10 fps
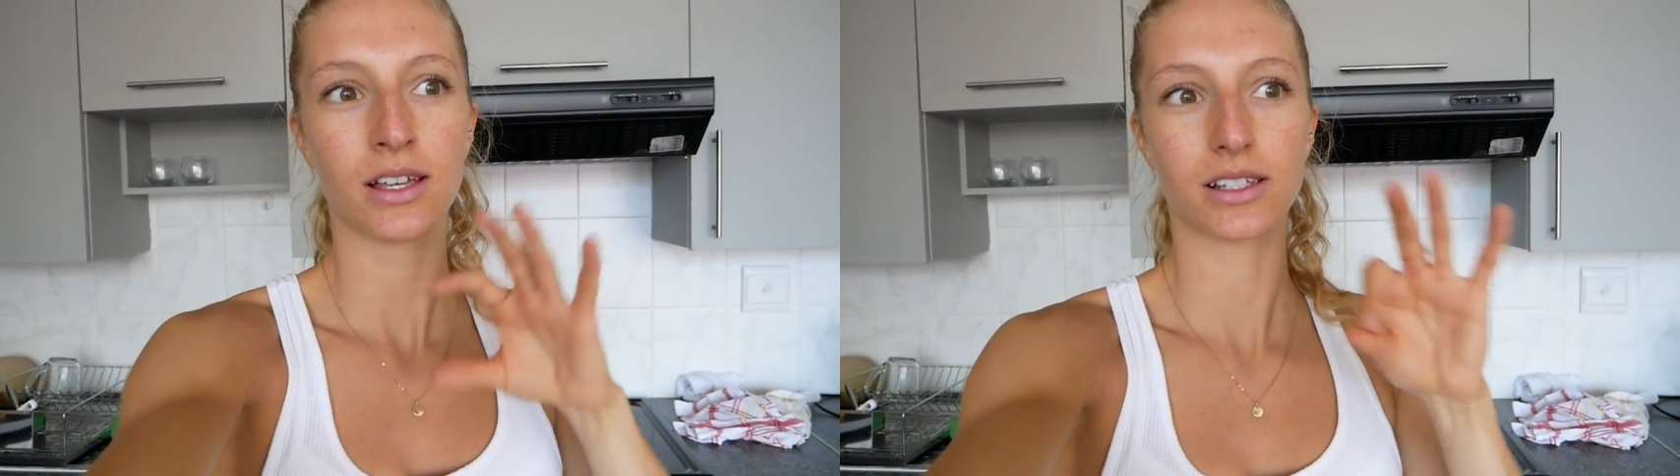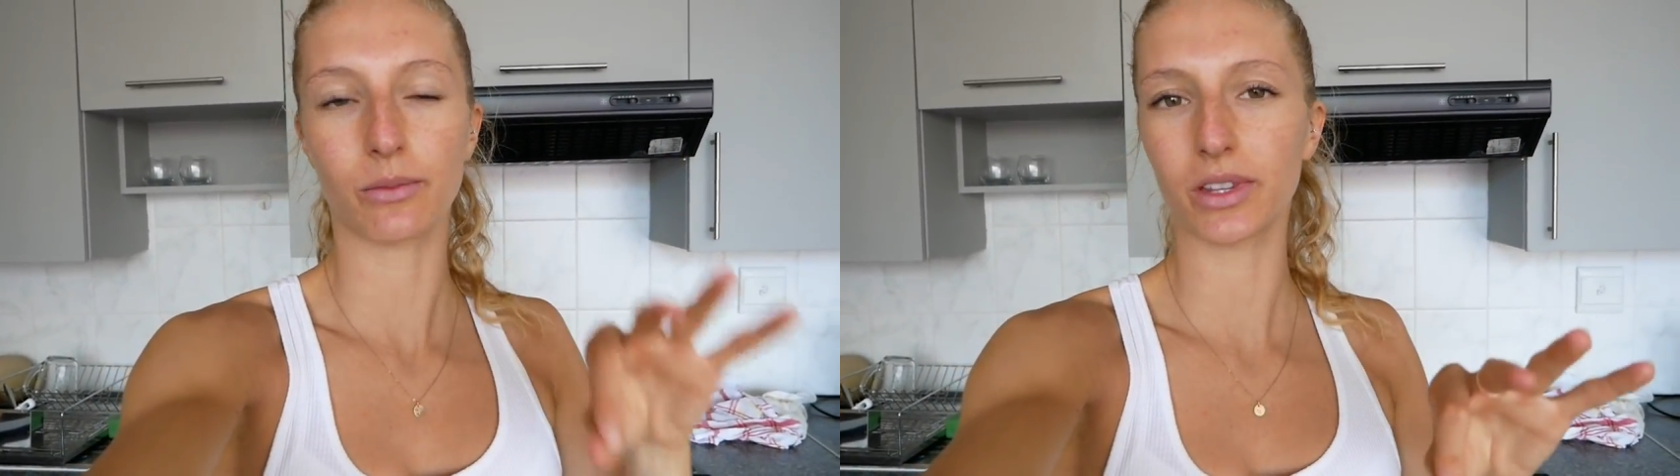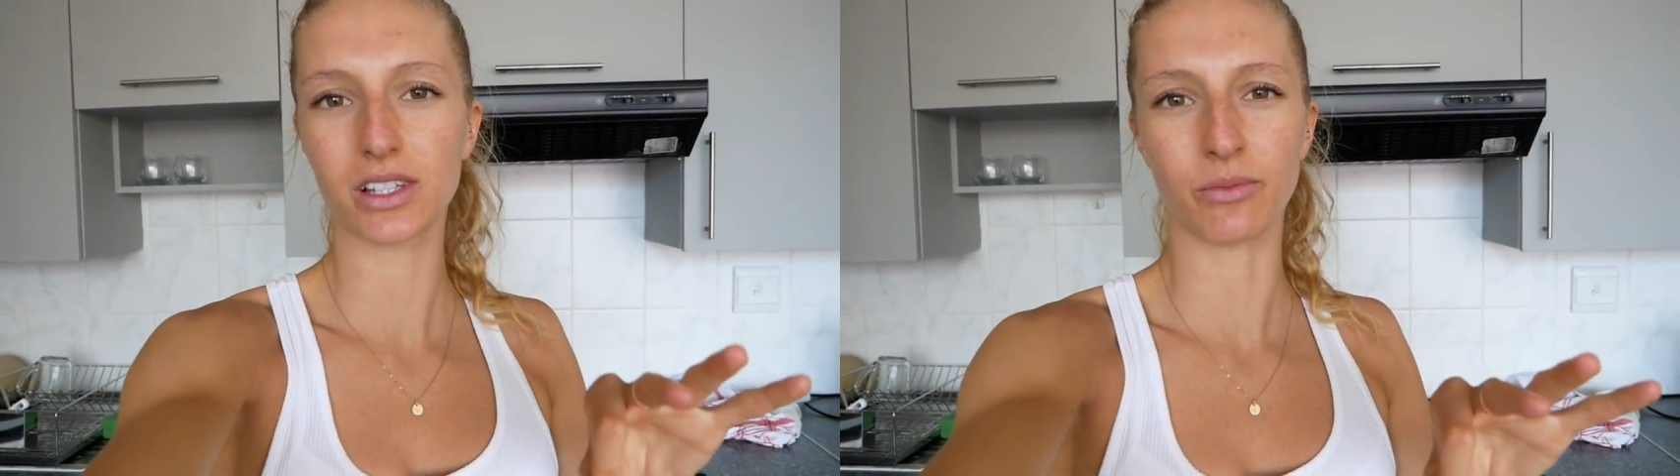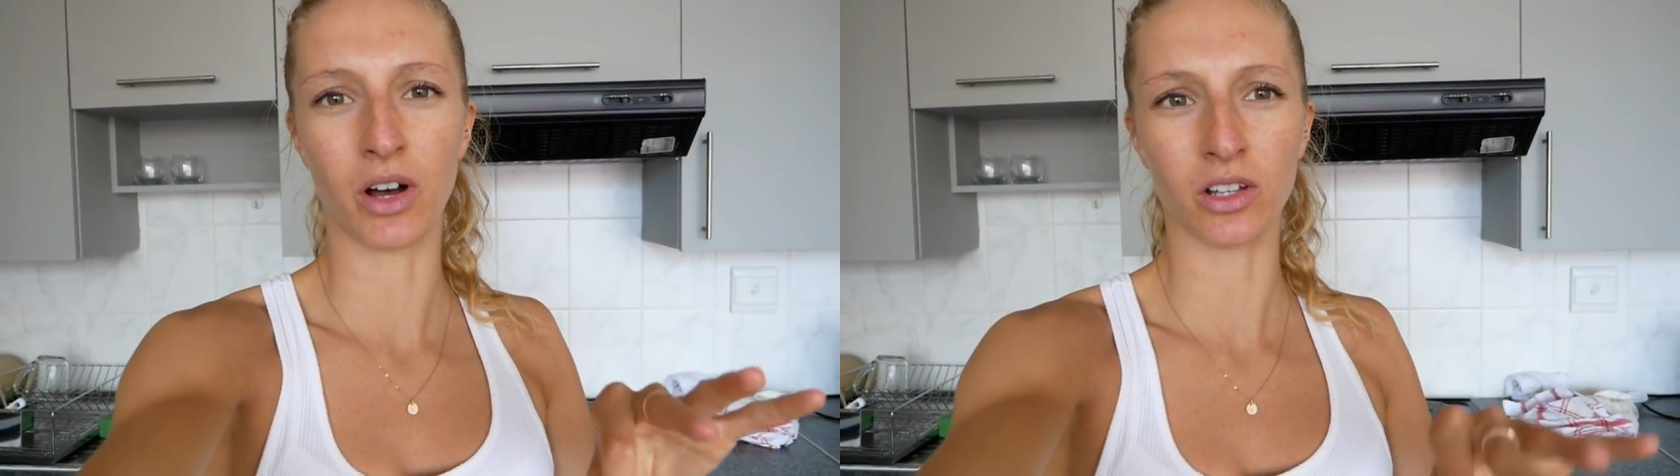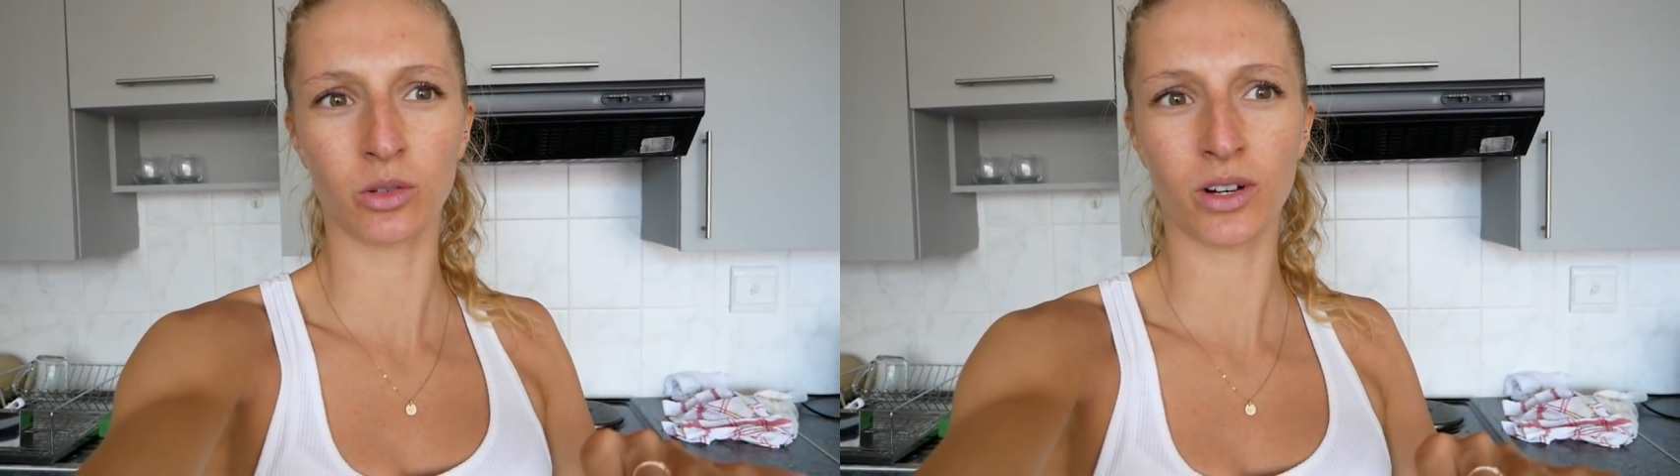Some of the
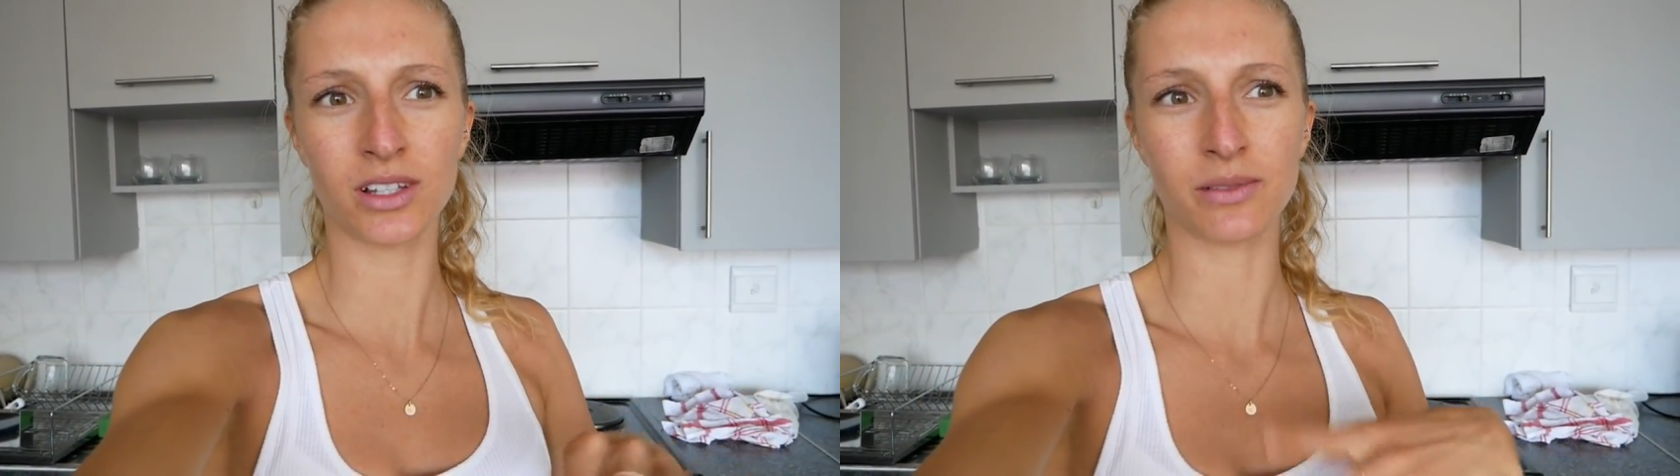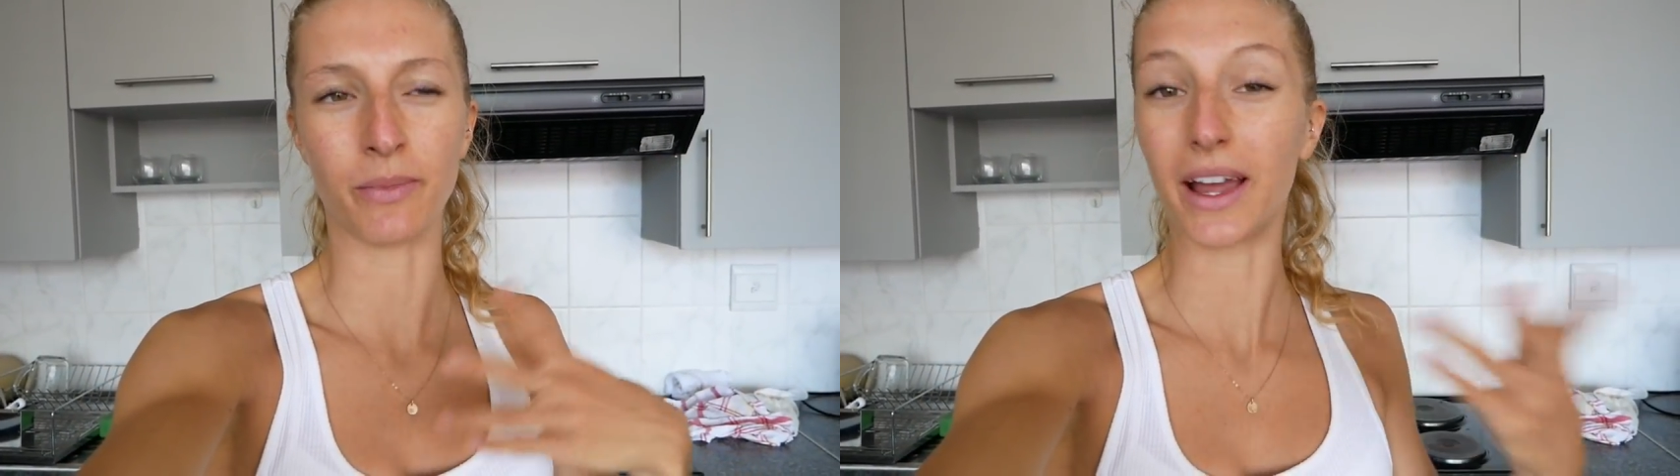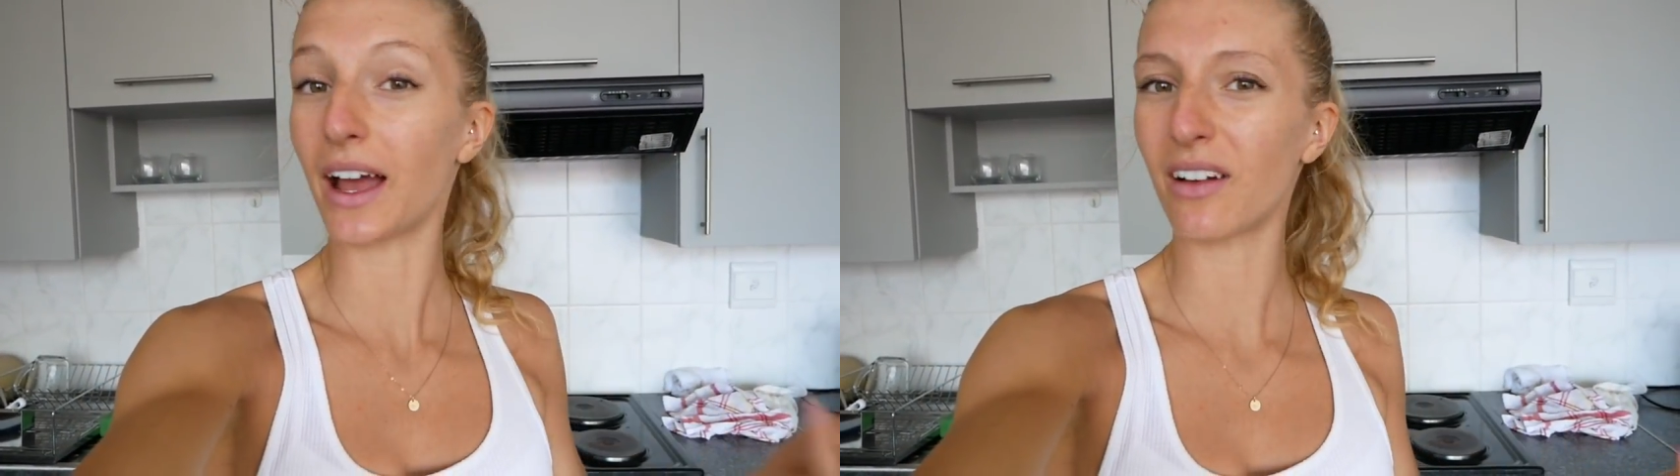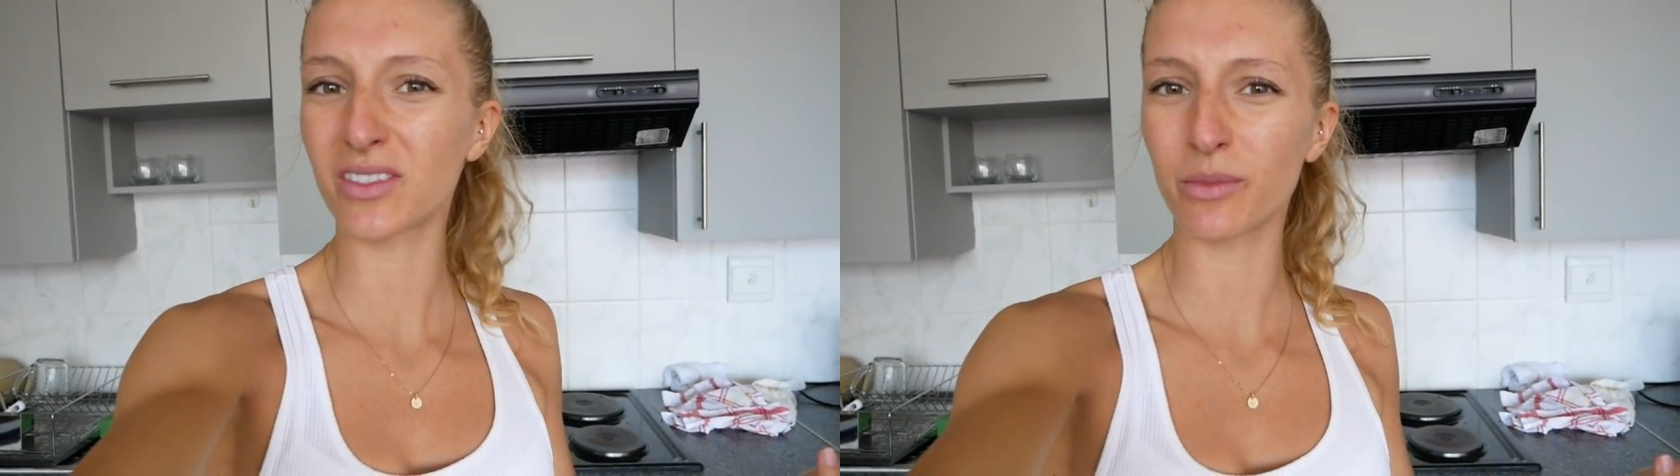smaller ones might have